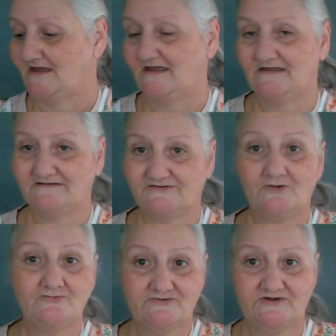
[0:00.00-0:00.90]
And
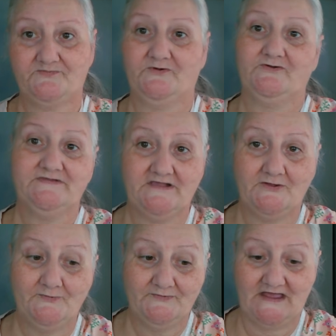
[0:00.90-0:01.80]
don't gyp
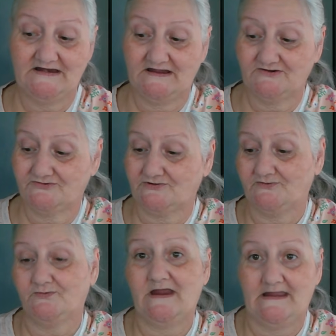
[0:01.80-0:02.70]
yourself that
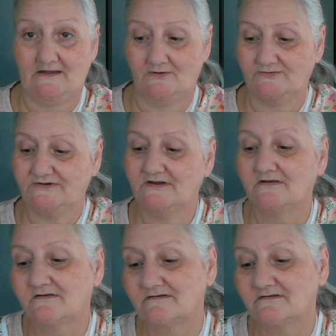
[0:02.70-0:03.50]
extra round,